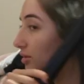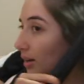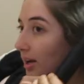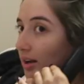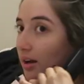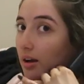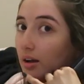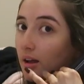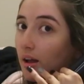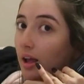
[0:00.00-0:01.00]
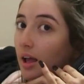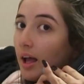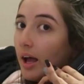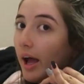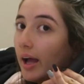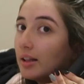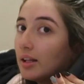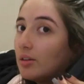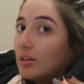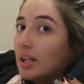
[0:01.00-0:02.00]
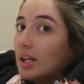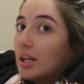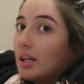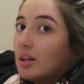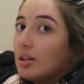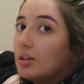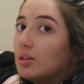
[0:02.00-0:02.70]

the straightener and literally